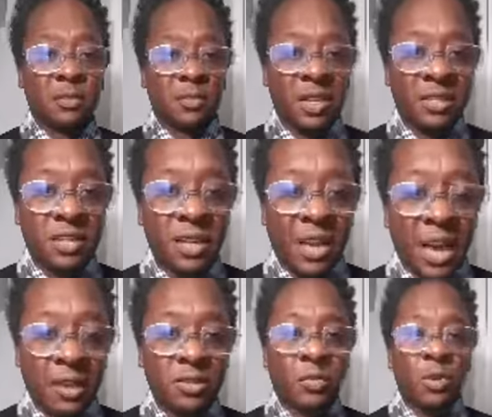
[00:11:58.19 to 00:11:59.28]
Then city
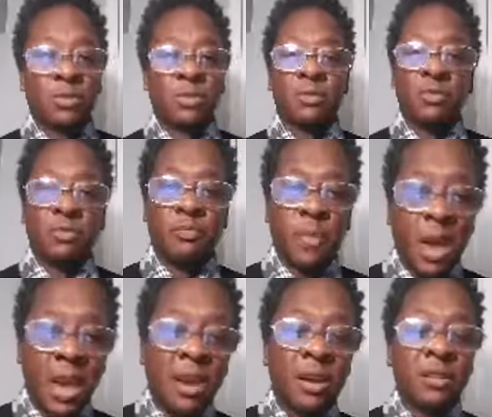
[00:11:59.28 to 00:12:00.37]
council persons and
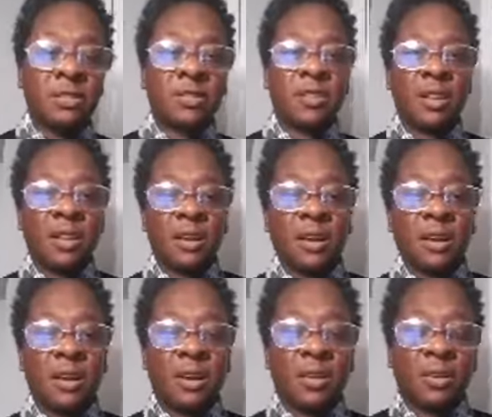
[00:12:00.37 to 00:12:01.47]
mayors. And
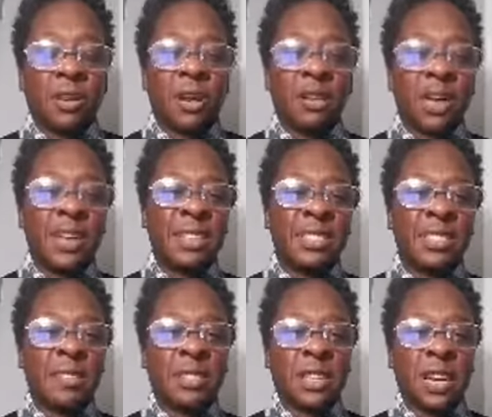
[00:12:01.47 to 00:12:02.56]
I learned all of that in
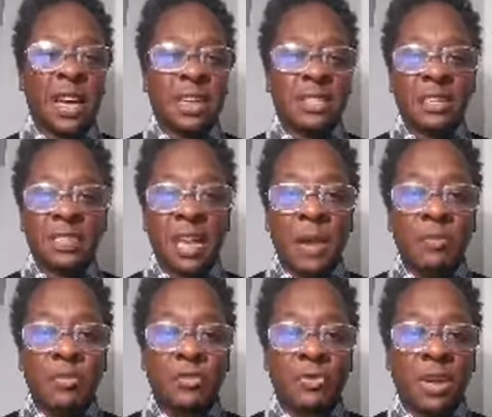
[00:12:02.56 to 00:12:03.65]
civics class at
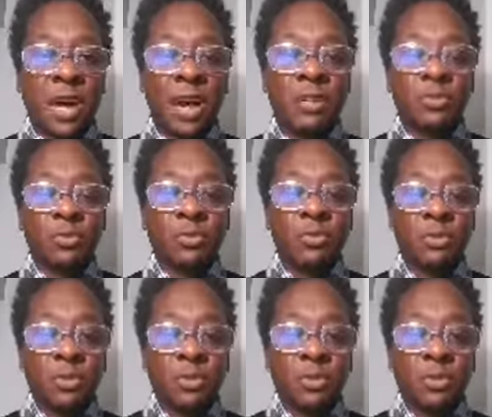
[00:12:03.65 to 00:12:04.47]
Cypress Junior High School